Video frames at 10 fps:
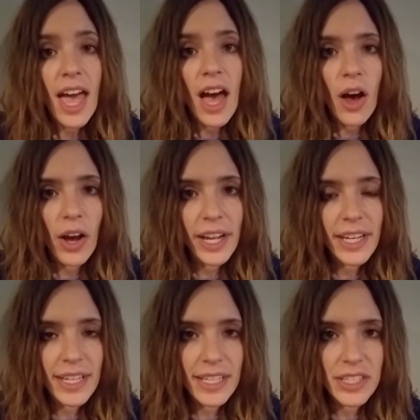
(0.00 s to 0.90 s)
Hod
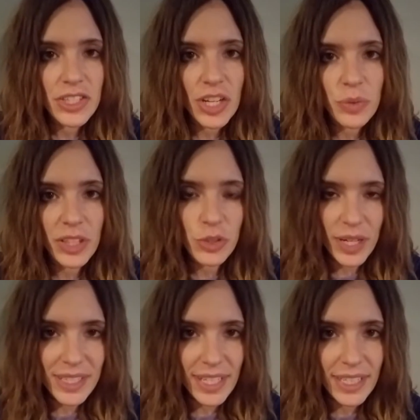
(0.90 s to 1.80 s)
is generally
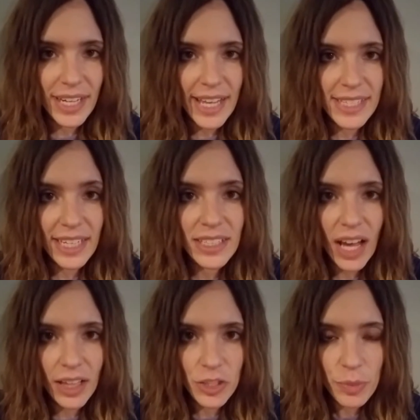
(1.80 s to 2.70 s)
translated as
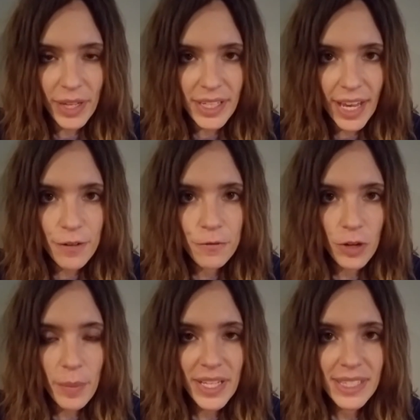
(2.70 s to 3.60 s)
acknowledgement and
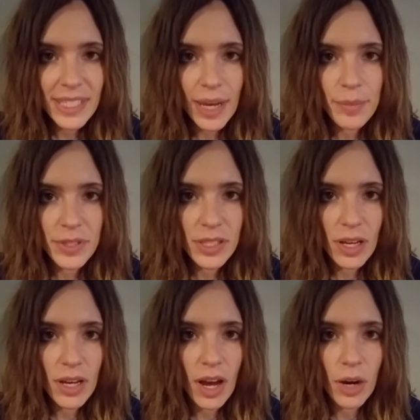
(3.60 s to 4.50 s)
from it stems
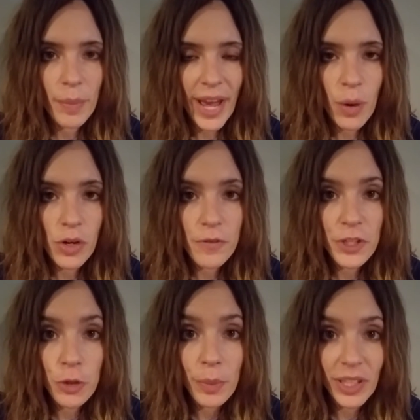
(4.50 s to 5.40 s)
our power of
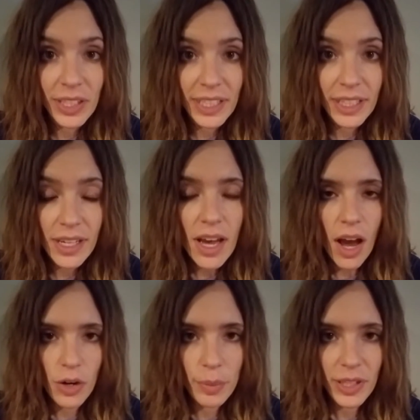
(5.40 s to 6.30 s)
humility,
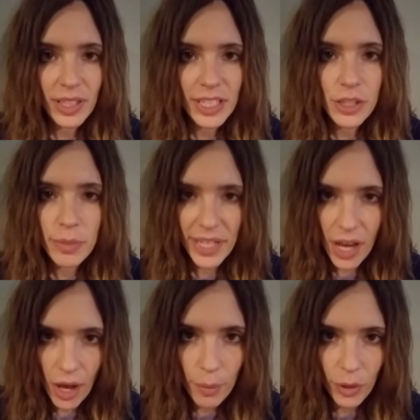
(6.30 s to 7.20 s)
our ability to be
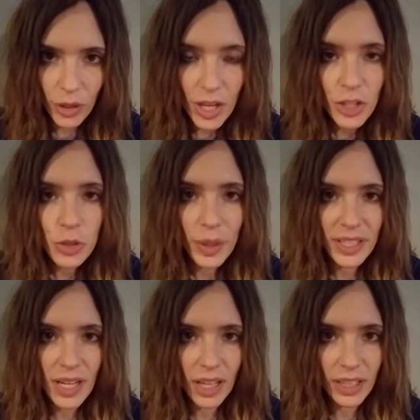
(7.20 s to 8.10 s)
humble, to
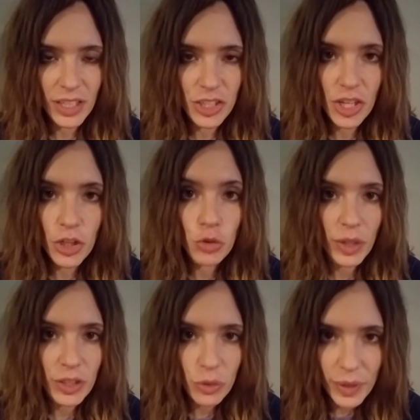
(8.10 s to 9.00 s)
acknowledge a
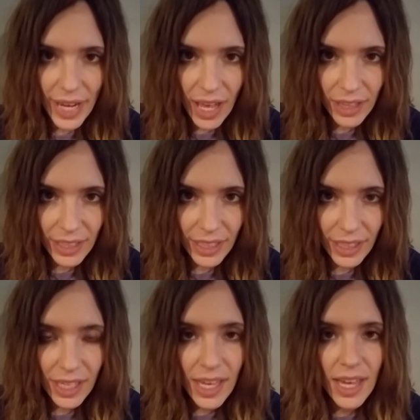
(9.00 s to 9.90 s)
greater reality,
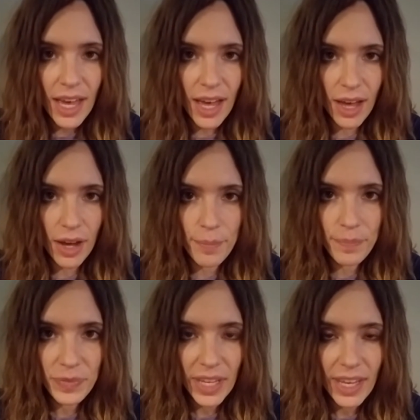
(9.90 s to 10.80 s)

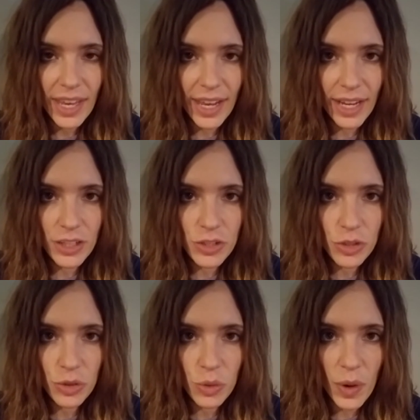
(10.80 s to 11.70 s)
um, and
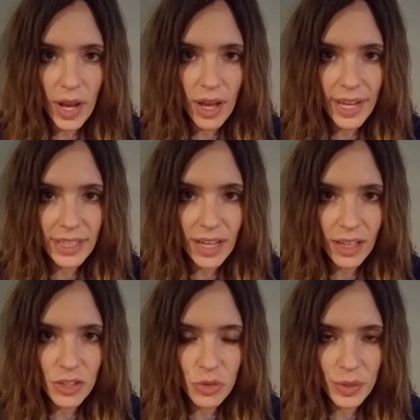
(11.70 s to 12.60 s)
to
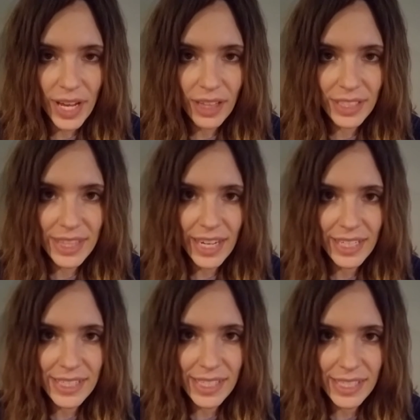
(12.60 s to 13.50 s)
acknowledge a reality that
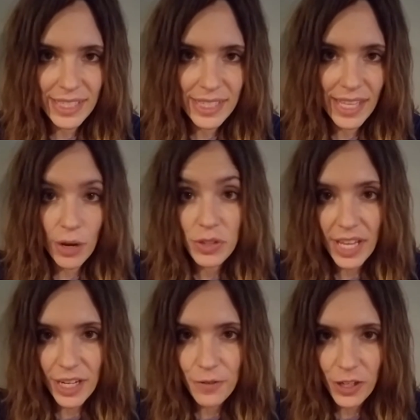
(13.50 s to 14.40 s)
exists
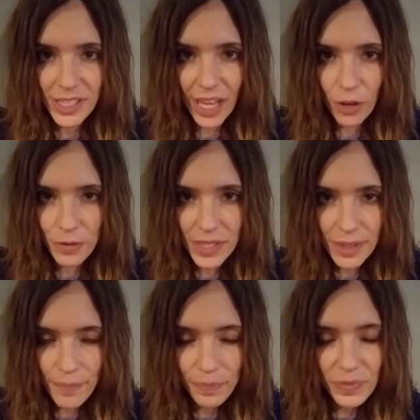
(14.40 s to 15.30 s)
outside of ourselves.